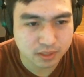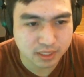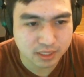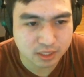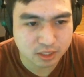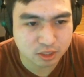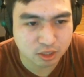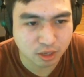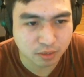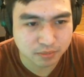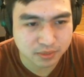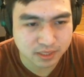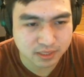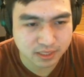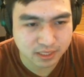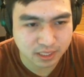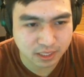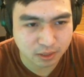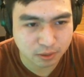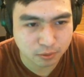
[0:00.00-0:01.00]
jumps as a
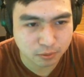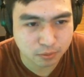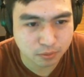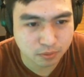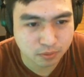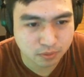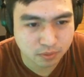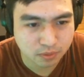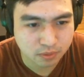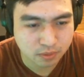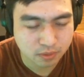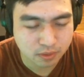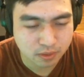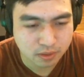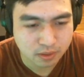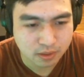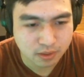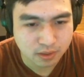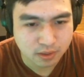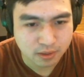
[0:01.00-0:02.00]
cue
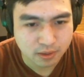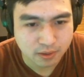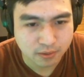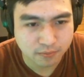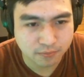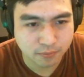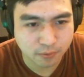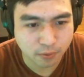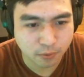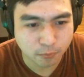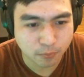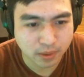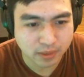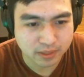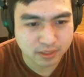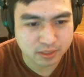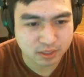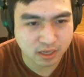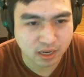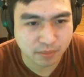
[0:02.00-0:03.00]
for when
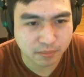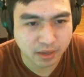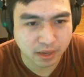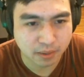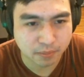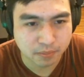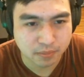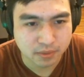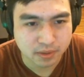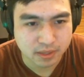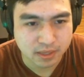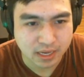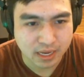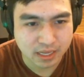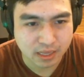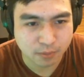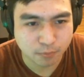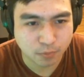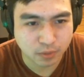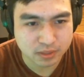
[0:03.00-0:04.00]
these are coming up, and
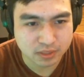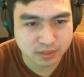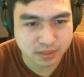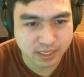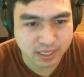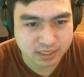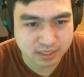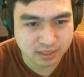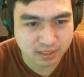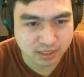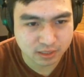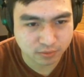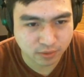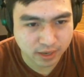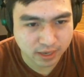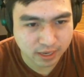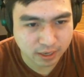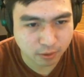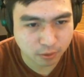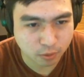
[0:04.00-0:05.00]
then once you get to these right
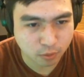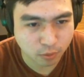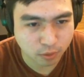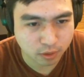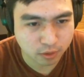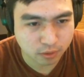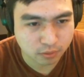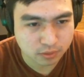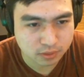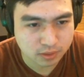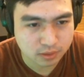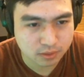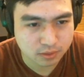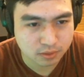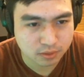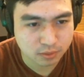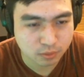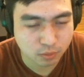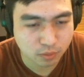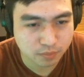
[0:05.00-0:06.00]
arrow quarter notes,
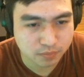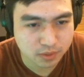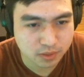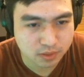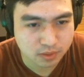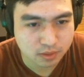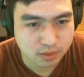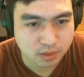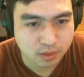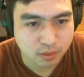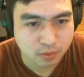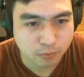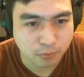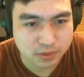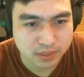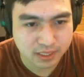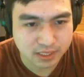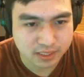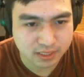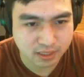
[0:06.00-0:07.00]
once
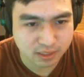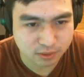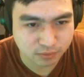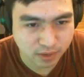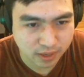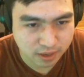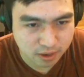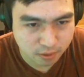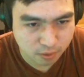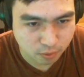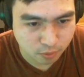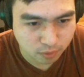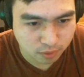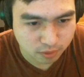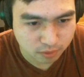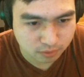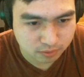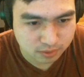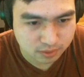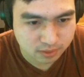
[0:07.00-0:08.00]
you get to these right arrow corner
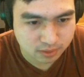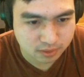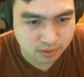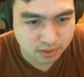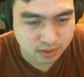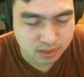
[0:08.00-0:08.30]
notes,